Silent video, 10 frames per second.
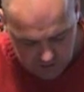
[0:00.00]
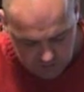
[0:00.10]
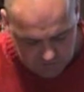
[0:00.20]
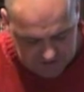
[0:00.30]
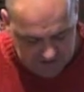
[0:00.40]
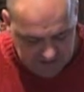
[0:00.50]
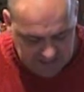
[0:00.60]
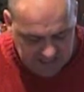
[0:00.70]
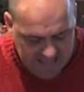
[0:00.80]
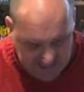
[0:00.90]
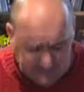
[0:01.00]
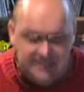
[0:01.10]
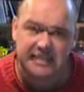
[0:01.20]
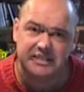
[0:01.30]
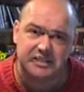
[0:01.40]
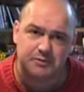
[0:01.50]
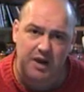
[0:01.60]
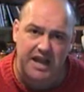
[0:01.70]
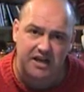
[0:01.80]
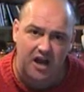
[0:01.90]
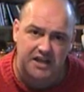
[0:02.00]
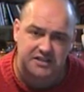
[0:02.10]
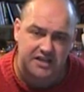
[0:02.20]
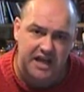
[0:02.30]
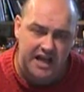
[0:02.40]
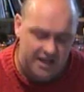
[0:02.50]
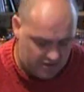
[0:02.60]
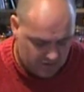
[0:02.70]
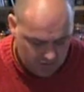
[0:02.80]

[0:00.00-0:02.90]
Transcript: you will see the little LED display light there